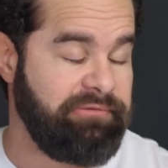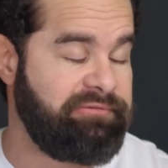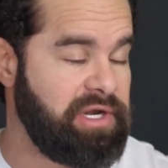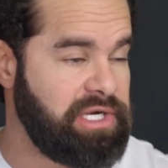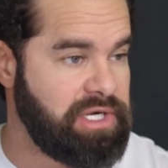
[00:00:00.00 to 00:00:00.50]

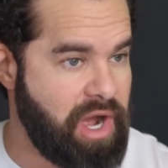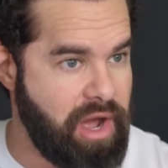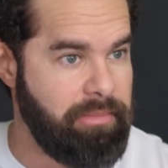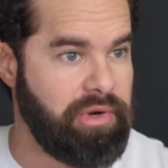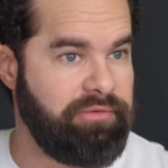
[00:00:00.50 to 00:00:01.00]

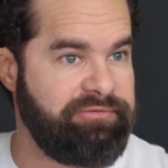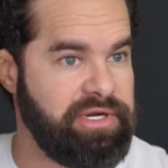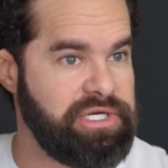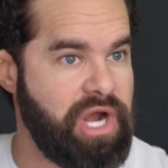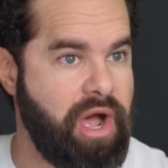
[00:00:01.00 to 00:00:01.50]

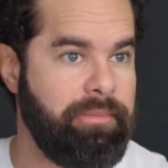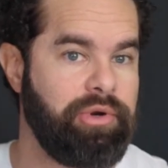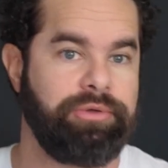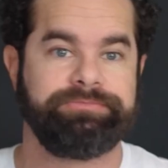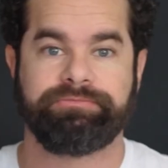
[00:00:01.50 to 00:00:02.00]

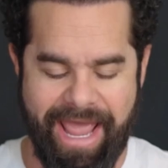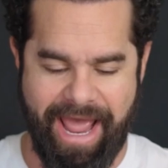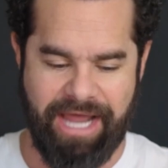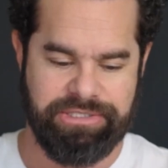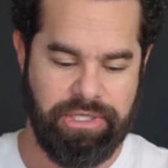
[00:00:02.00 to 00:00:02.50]
Phenomenal
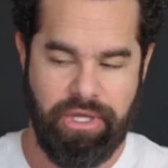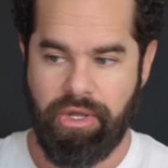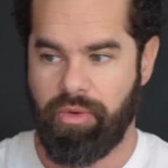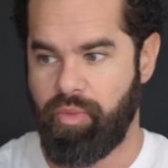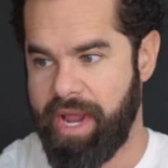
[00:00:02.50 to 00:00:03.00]
at
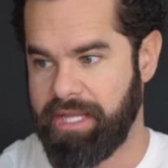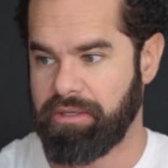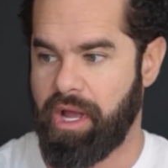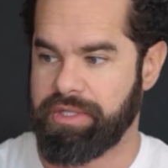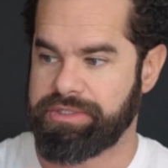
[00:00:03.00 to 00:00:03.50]
weight
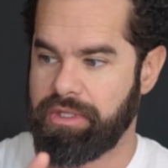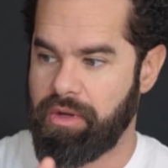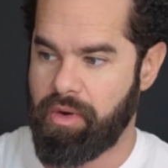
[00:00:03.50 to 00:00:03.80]
loss,